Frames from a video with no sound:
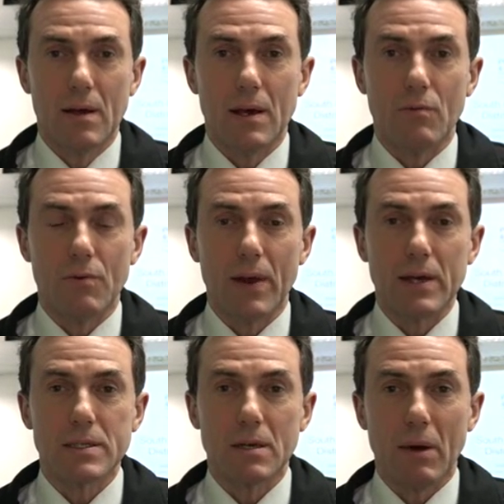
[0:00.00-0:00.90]
It
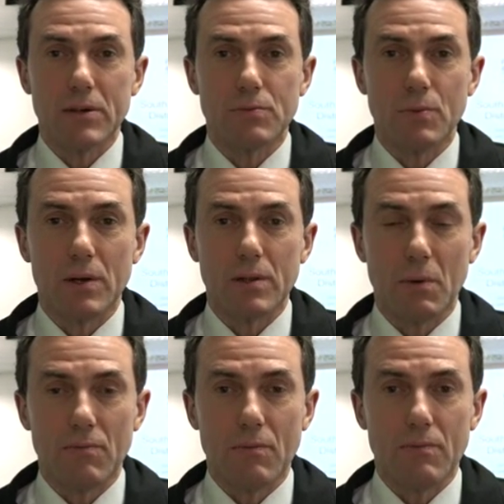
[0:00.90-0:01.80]
reflects the amount of work that
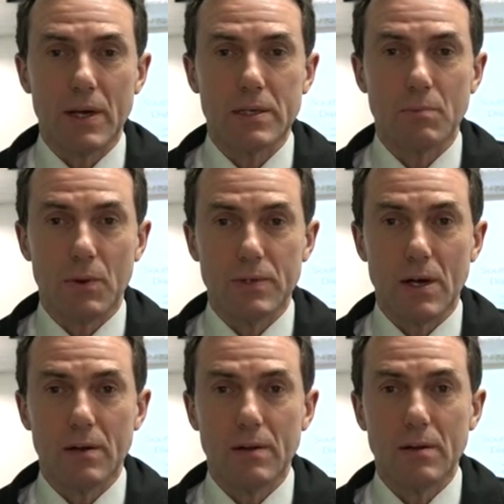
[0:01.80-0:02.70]
we've, we've
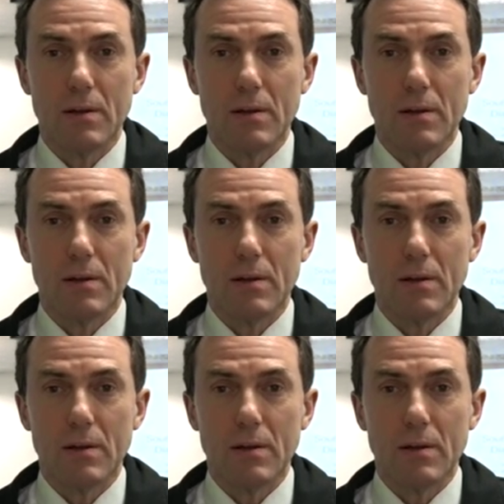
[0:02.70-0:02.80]
done,